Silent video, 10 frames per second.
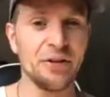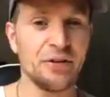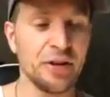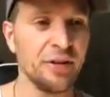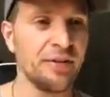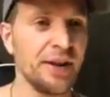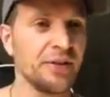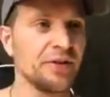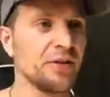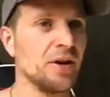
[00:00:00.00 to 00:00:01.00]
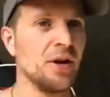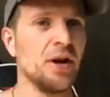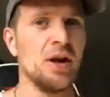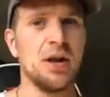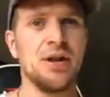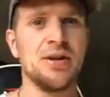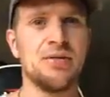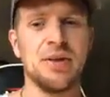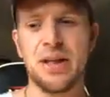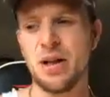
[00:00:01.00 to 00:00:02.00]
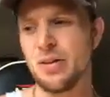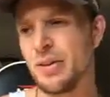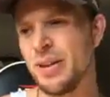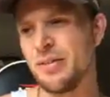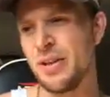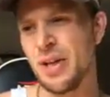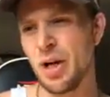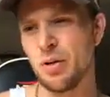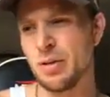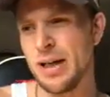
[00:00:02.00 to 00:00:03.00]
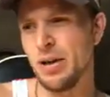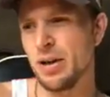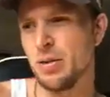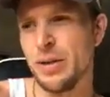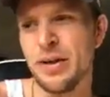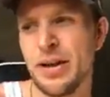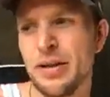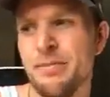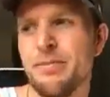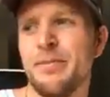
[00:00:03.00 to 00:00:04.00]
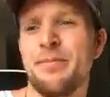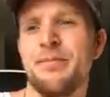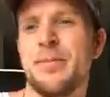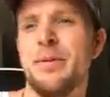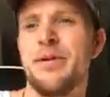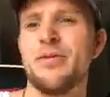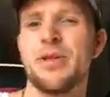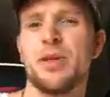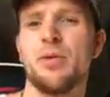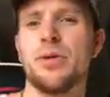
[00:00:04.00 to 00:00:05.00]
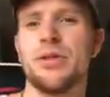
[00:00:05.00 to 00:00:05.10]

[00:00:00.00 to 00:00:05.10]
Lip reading: end of this video. I don't even know how long I've been on it. Now we drink